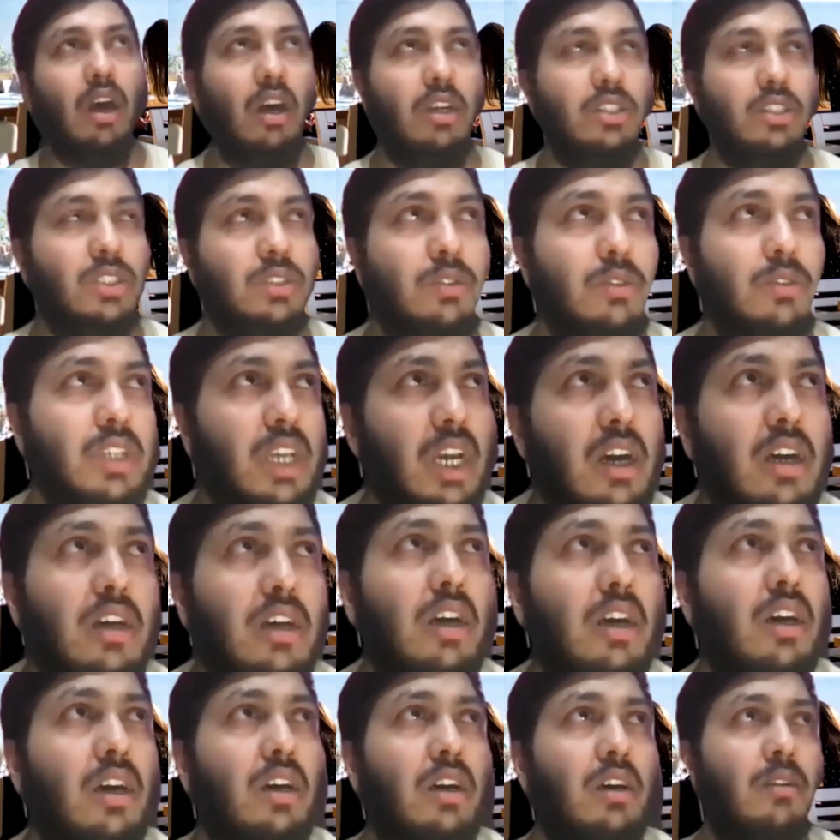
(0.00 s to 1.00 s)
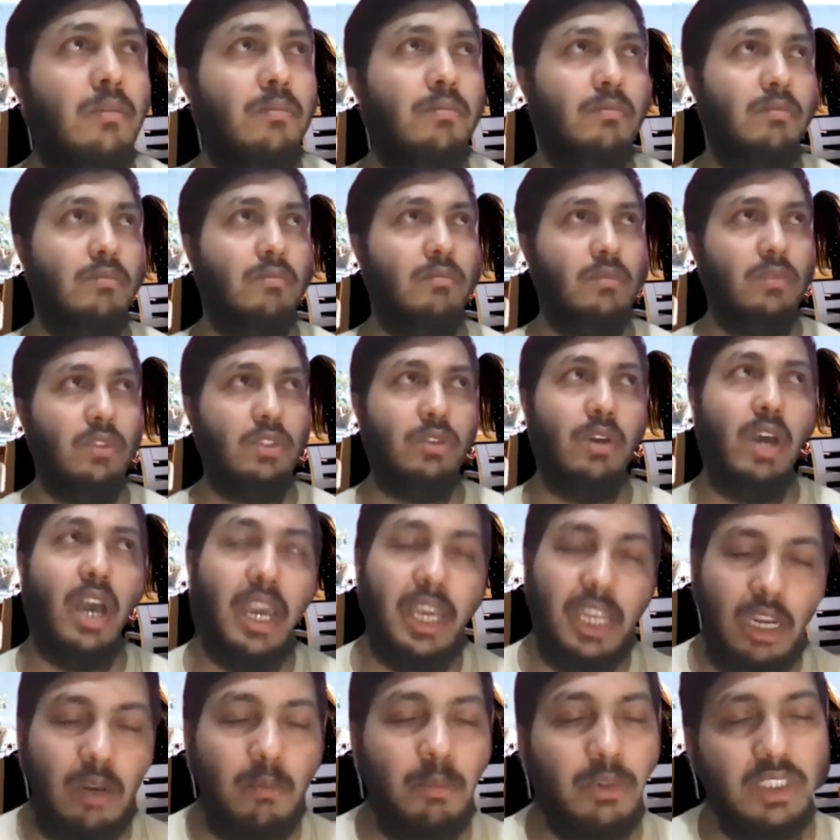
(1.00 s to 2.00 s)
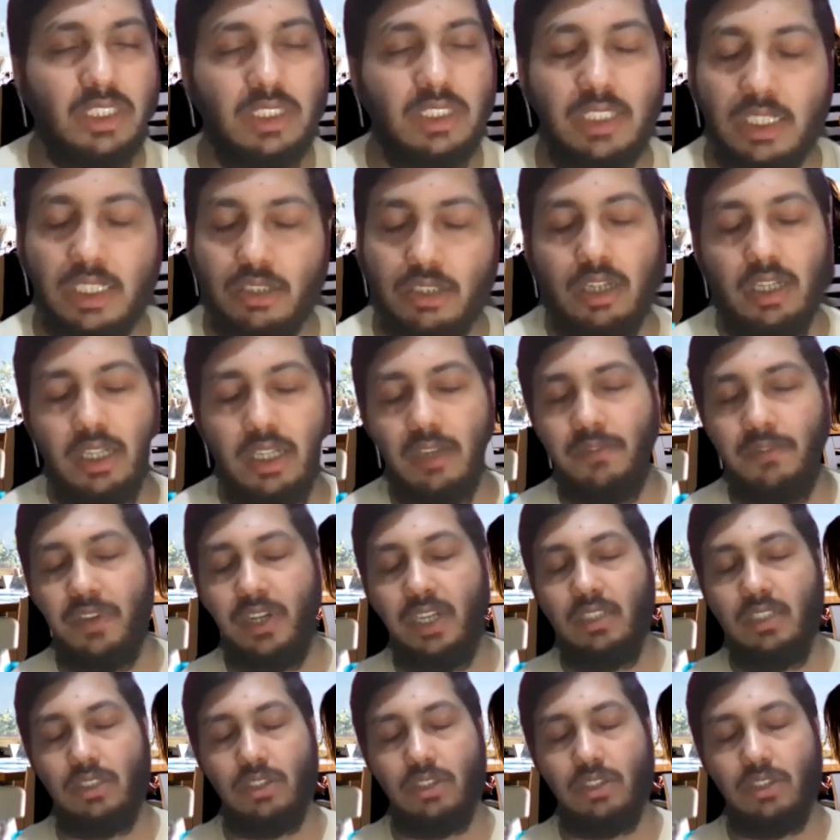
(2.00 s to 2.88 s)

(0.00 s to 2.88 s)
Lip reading: So yeah, so hiring process is actually different.